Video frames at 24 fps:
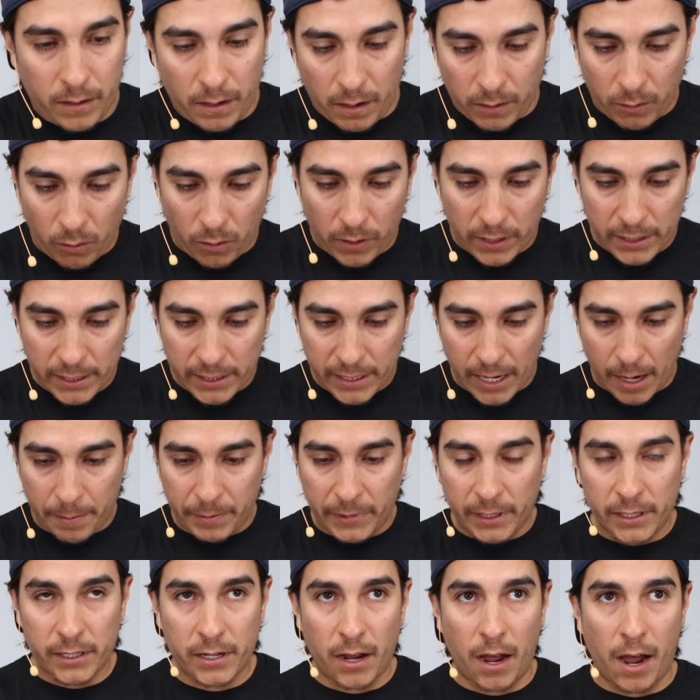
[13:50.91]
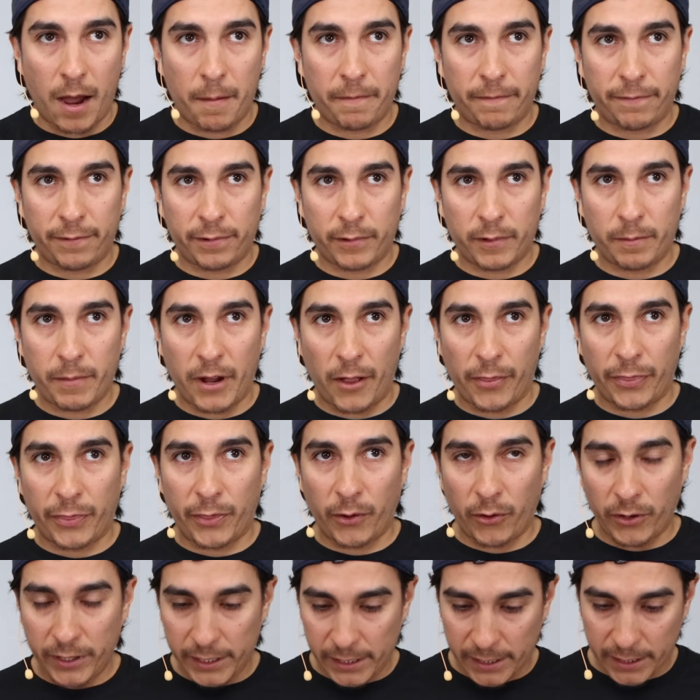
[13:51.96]
I'll go ahead and zap the top for about
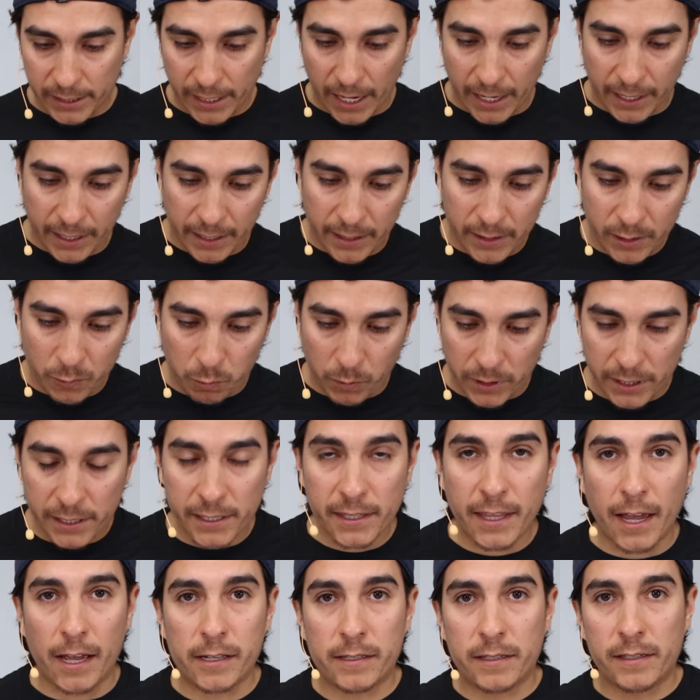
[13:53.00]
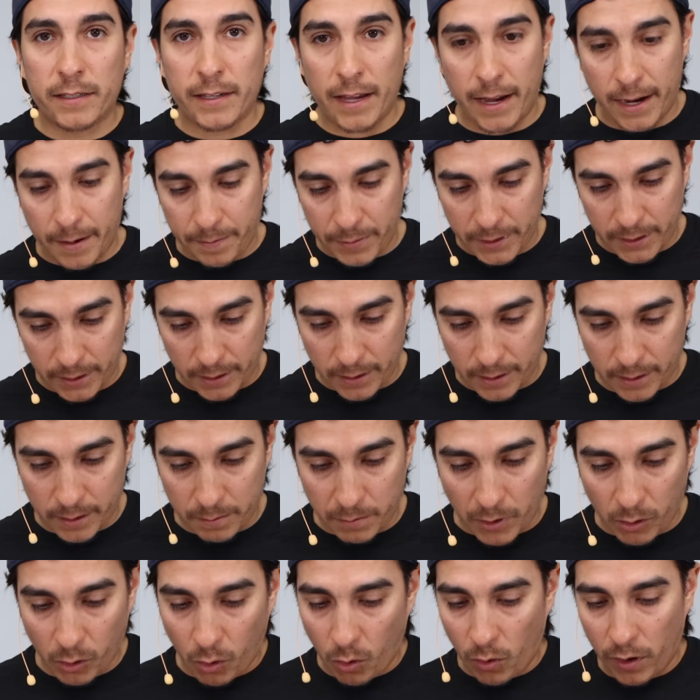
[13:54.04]
30 seconds. Once that's zapped,
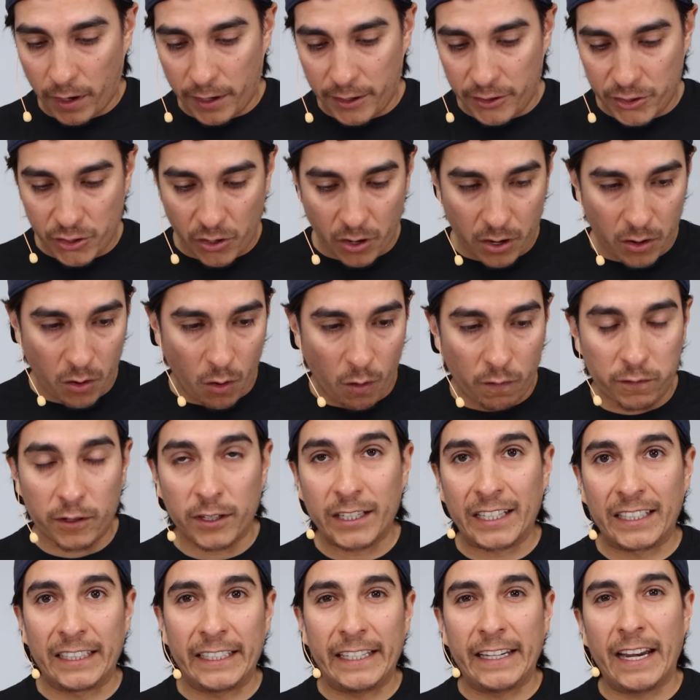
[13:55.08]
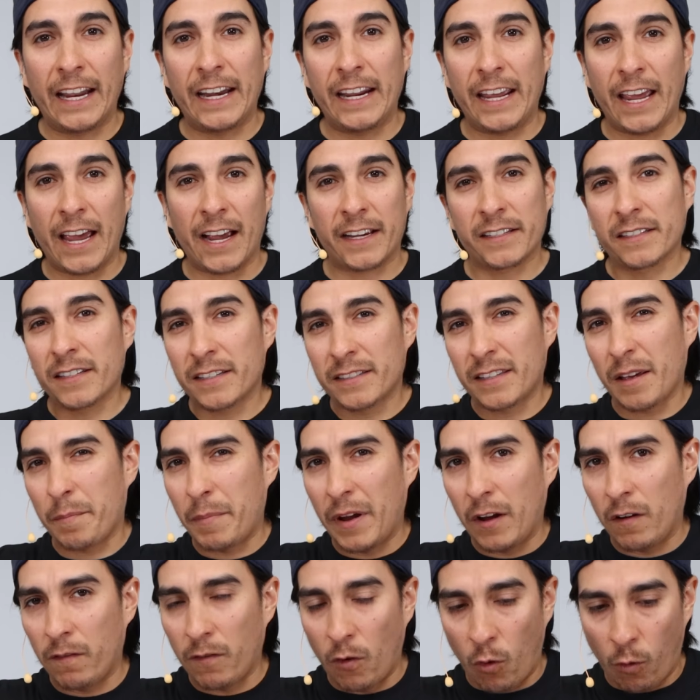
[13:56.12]
I'll go ahead and turn it over, clean any excess that
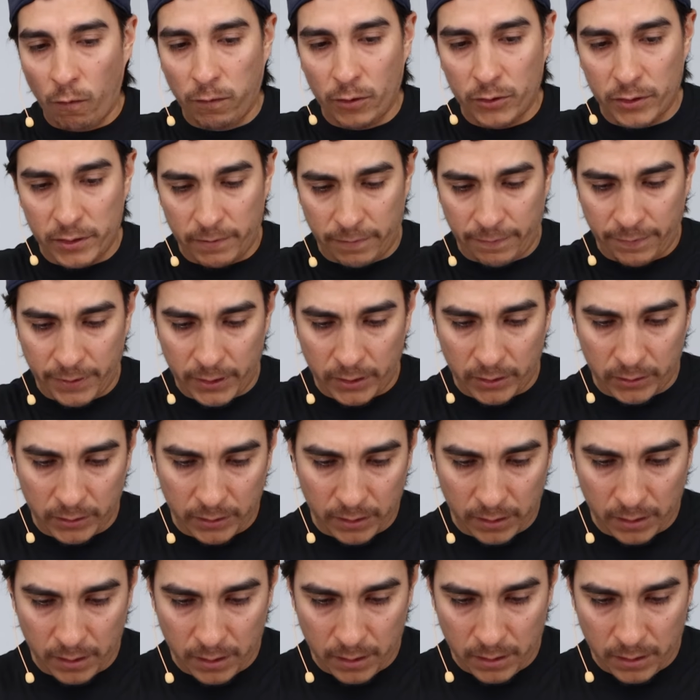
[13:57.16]
may have overfilled